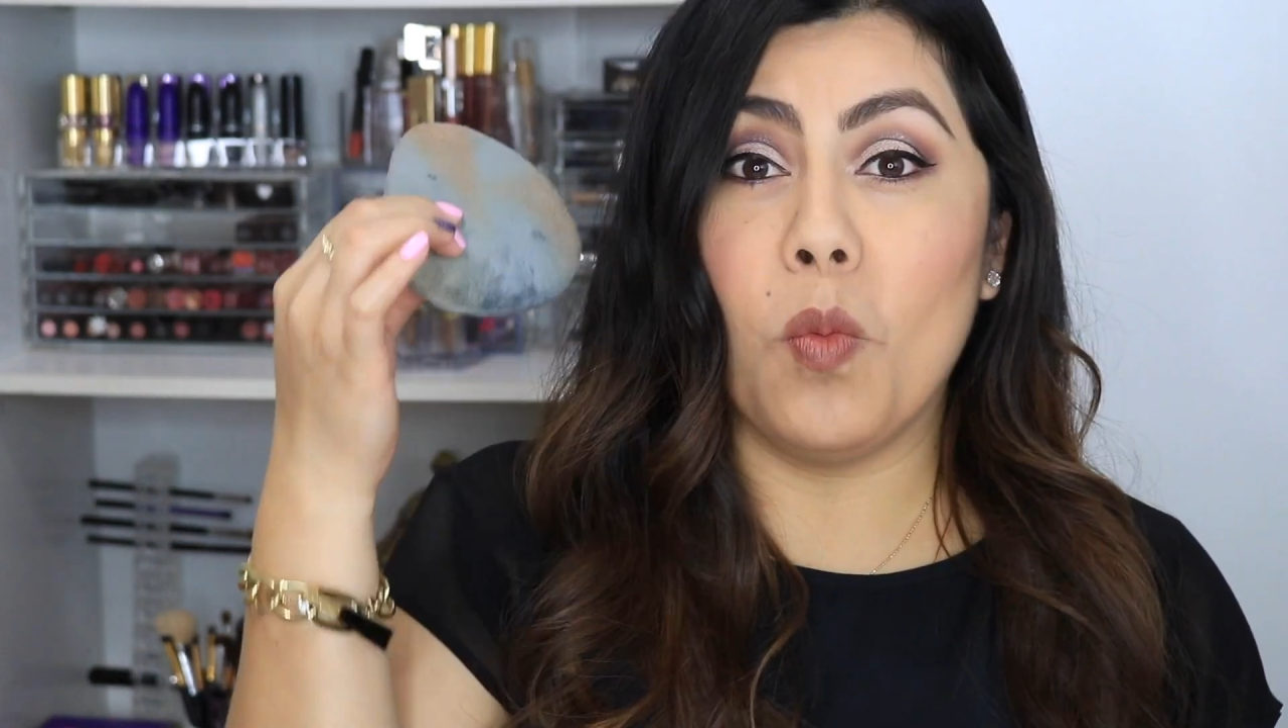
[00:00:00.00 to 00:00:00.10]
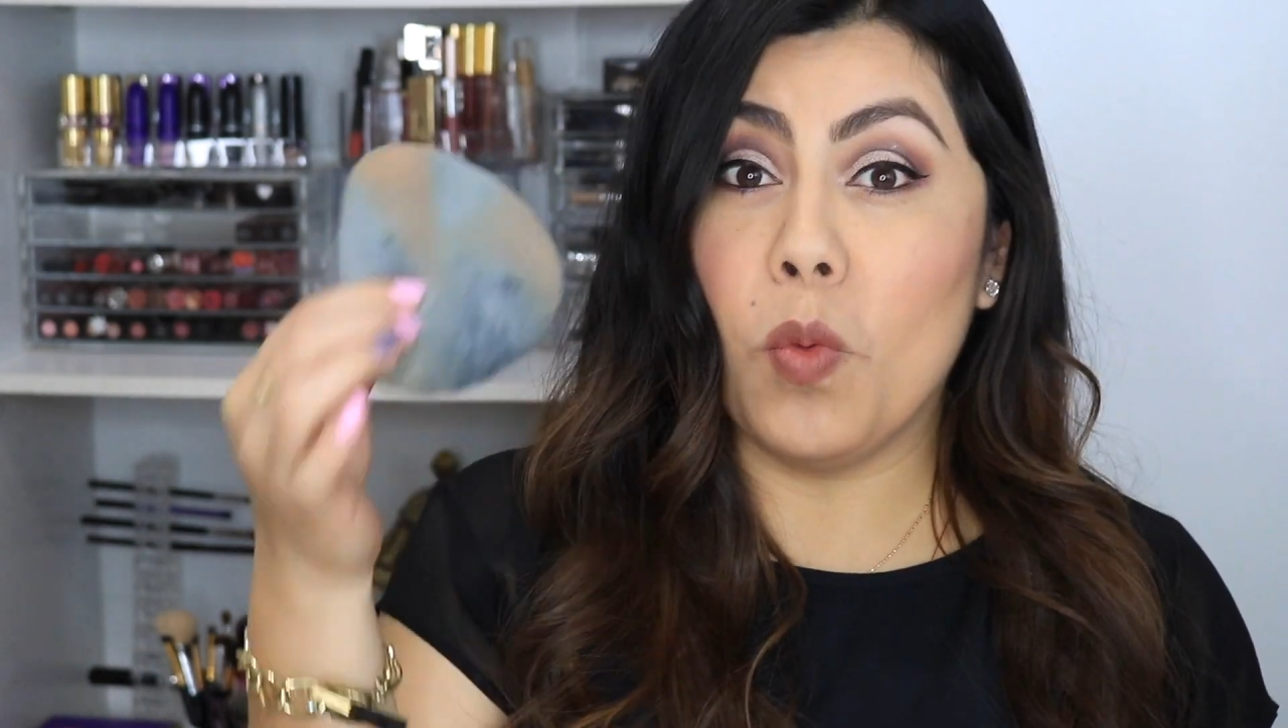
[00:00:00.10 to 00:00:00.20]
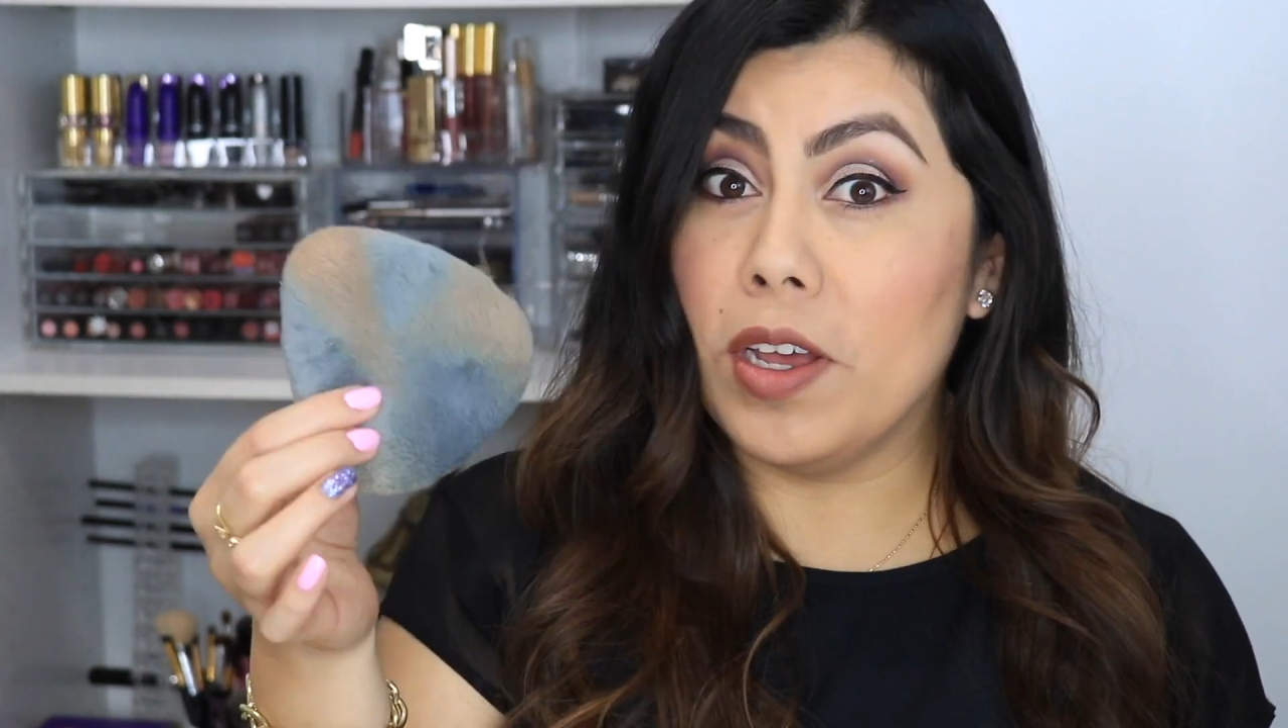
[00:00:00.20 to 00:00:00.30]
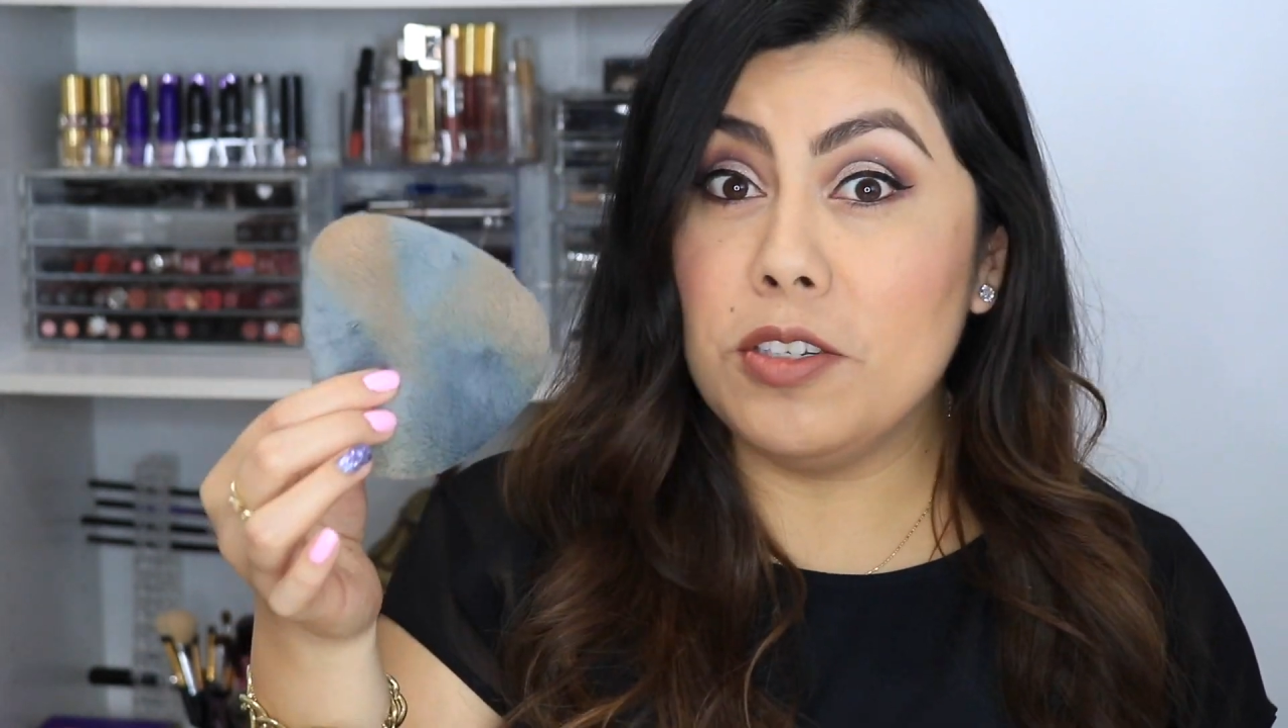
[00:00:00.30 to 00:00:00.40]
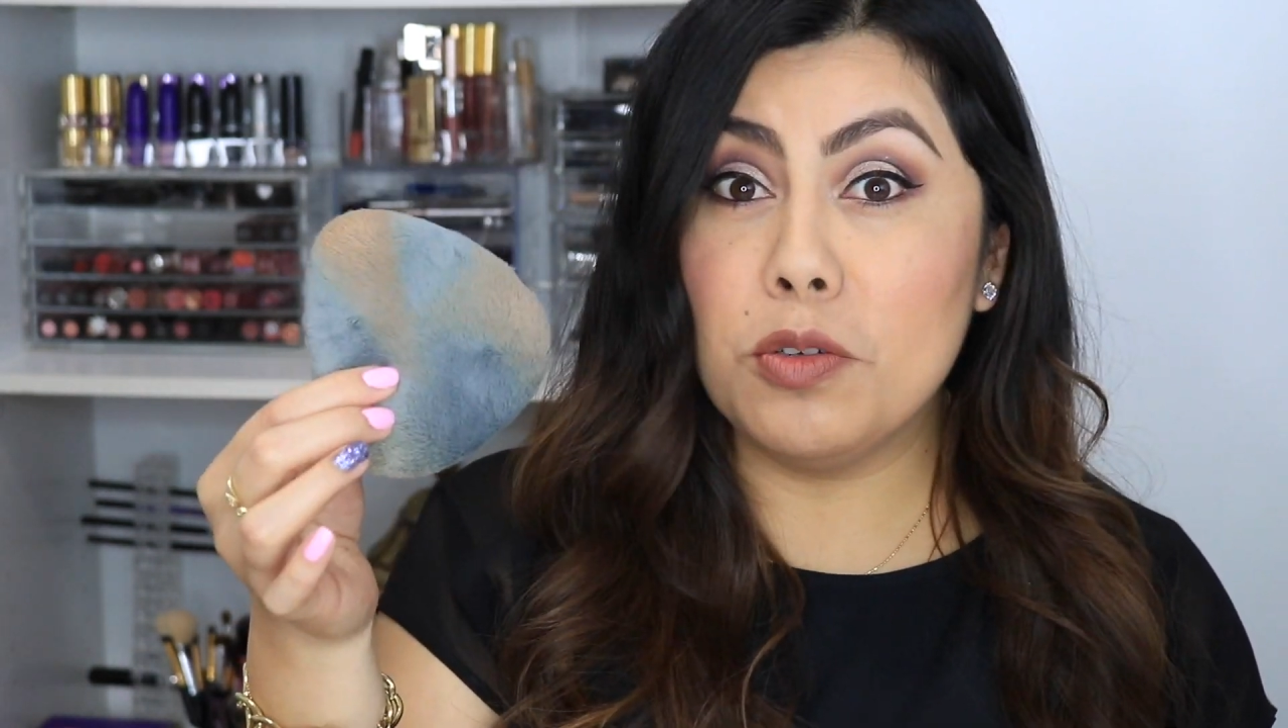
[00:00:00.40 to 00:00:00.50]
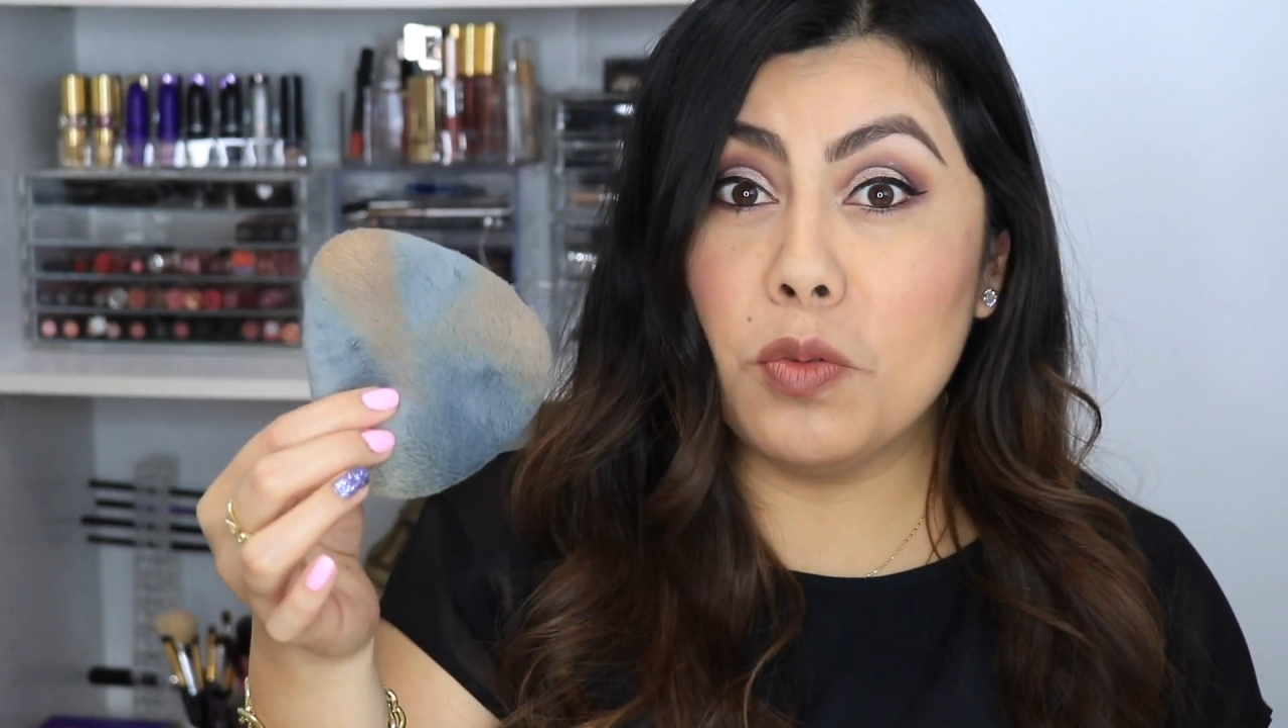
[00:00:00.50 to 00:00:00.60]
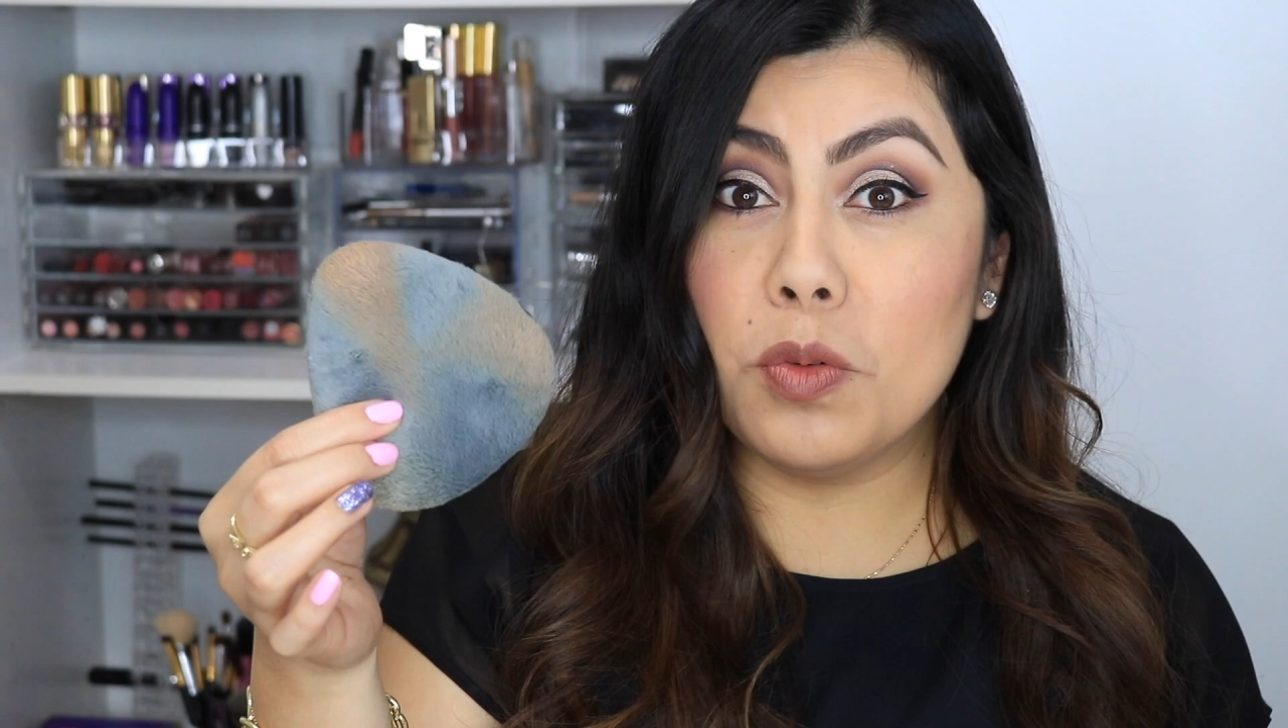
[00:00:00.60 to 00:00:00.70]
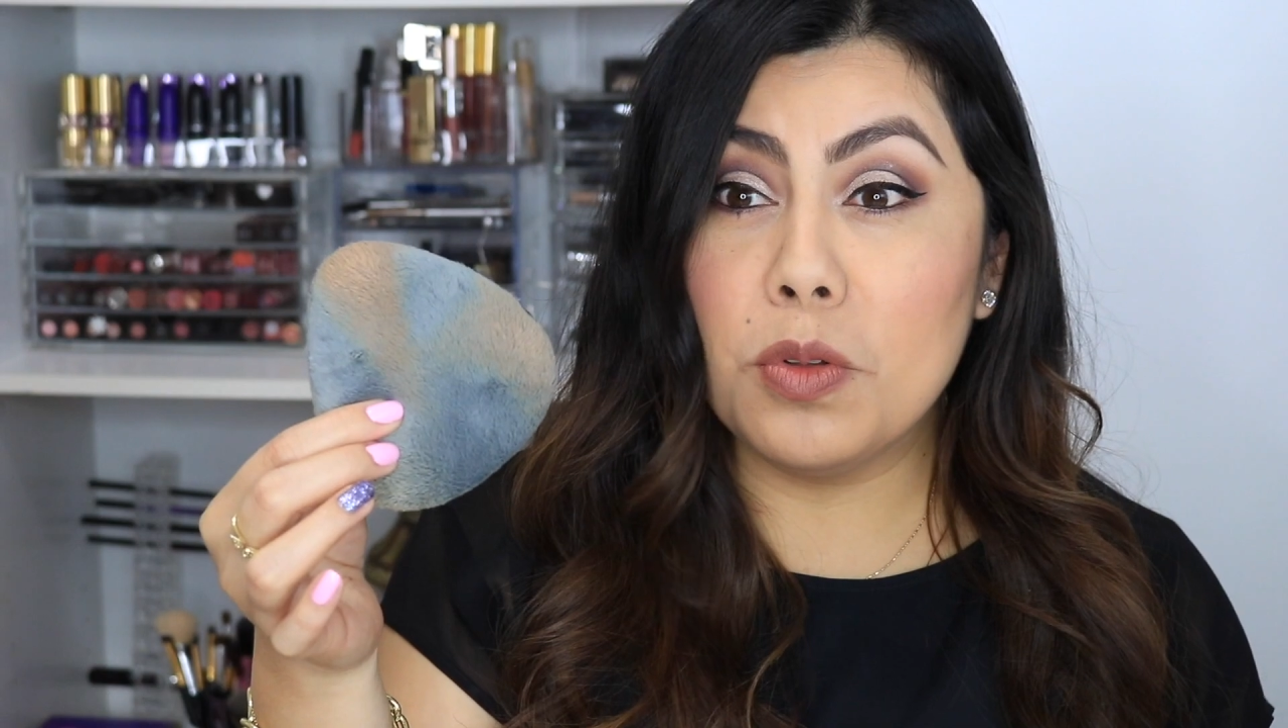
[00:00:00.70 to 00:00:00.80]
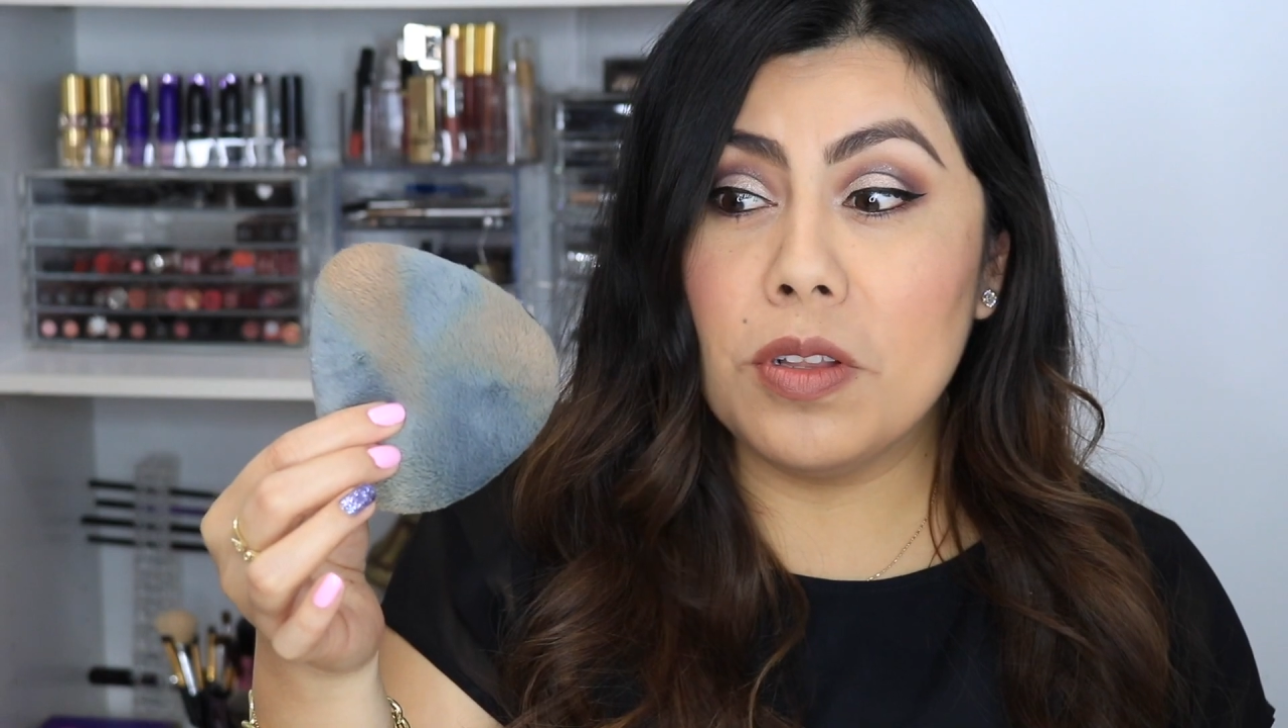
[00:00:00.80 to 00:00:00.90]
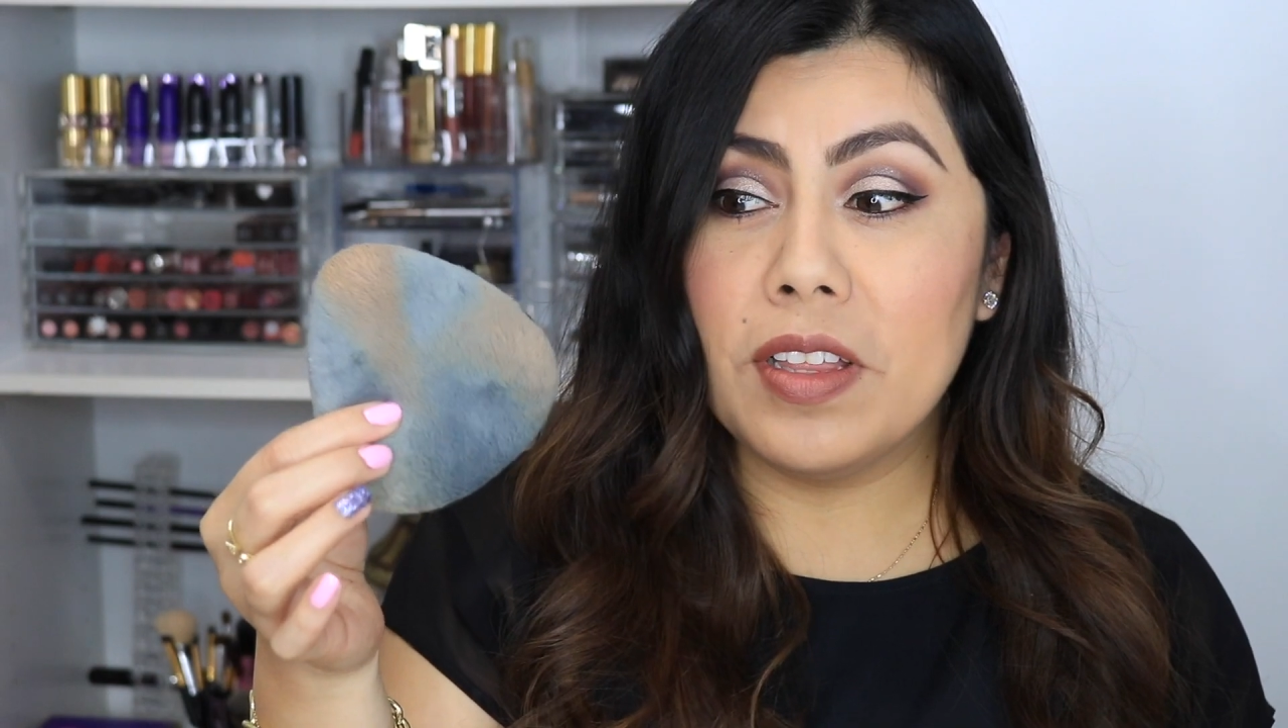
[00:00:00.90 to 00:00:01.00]
one
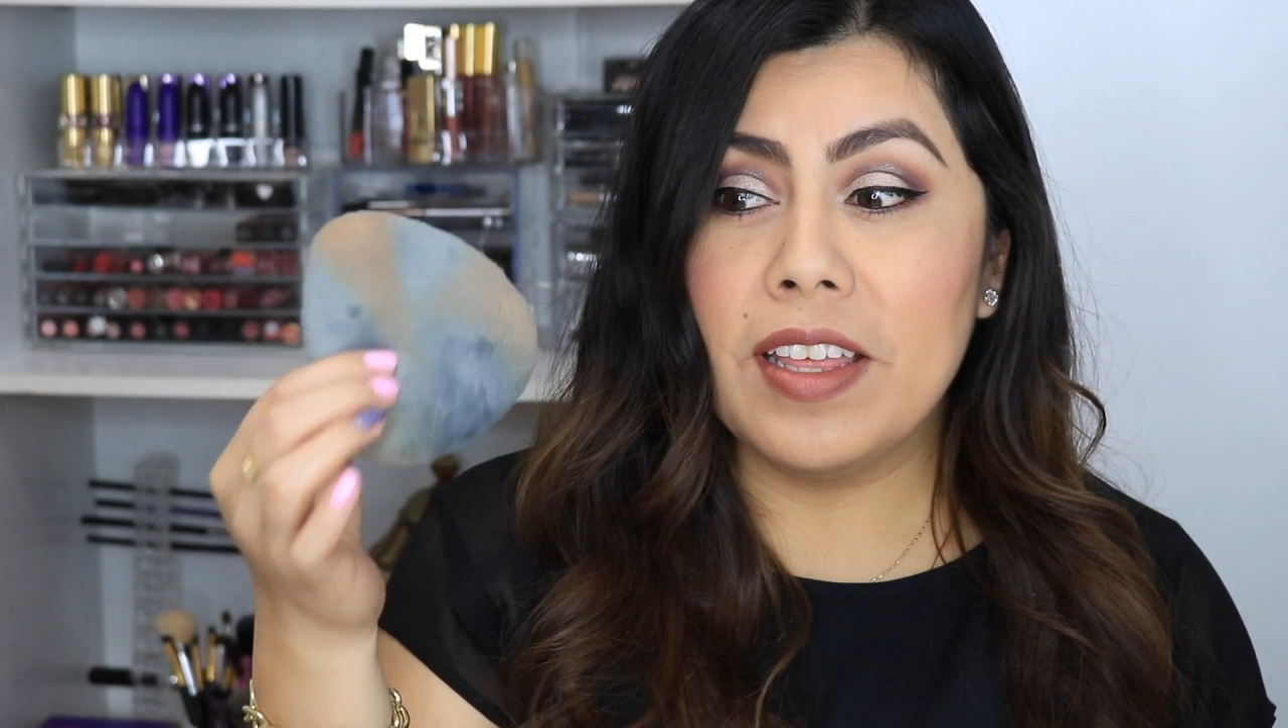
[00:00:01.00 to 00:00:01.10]
tool